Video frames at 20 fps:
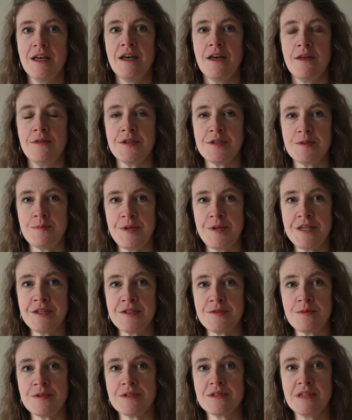This
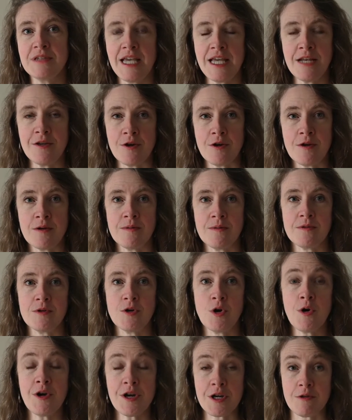piece was later
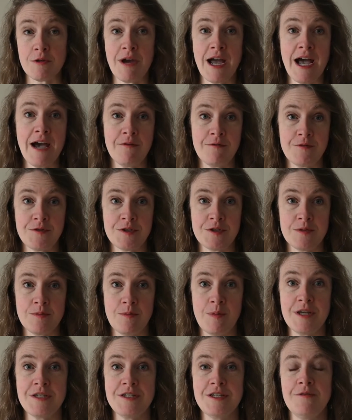choreographed
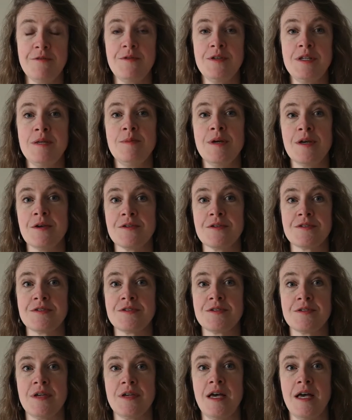by Tiffany
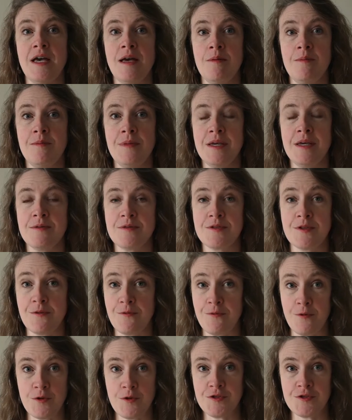Mills. It was the
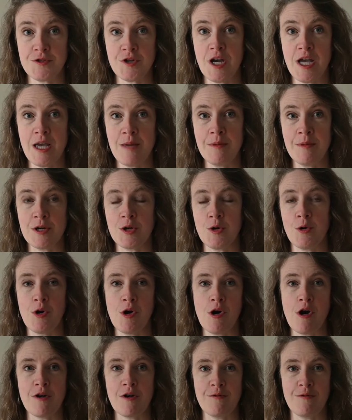first time a
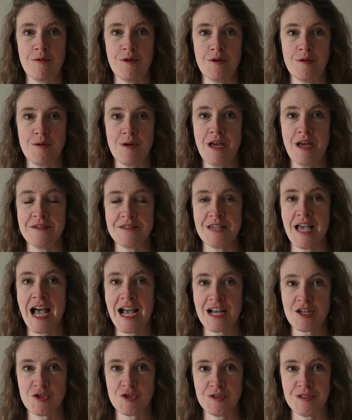choreographer has
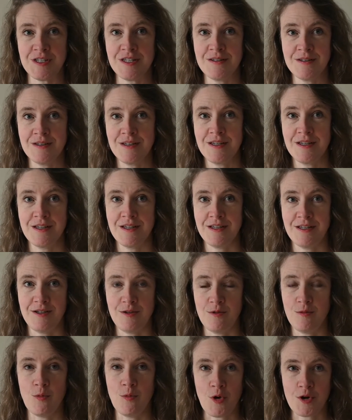actually
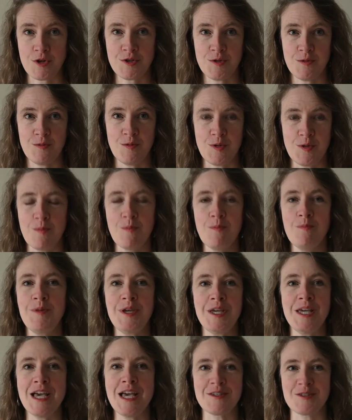worked with
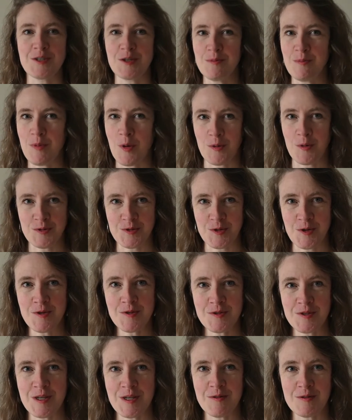me as a composer,
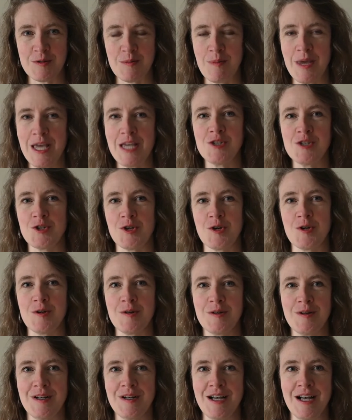so that was a
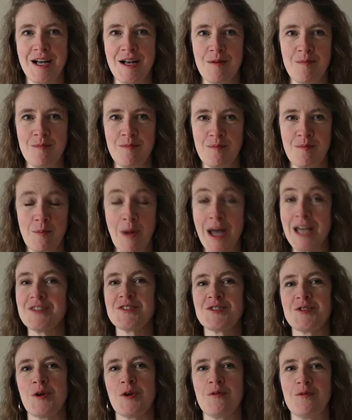major
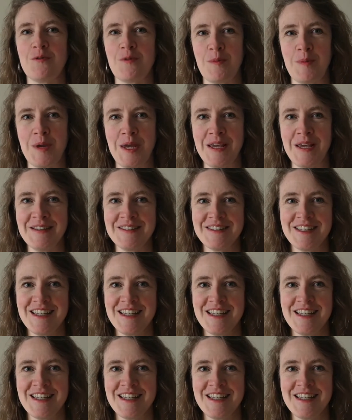milestone for me.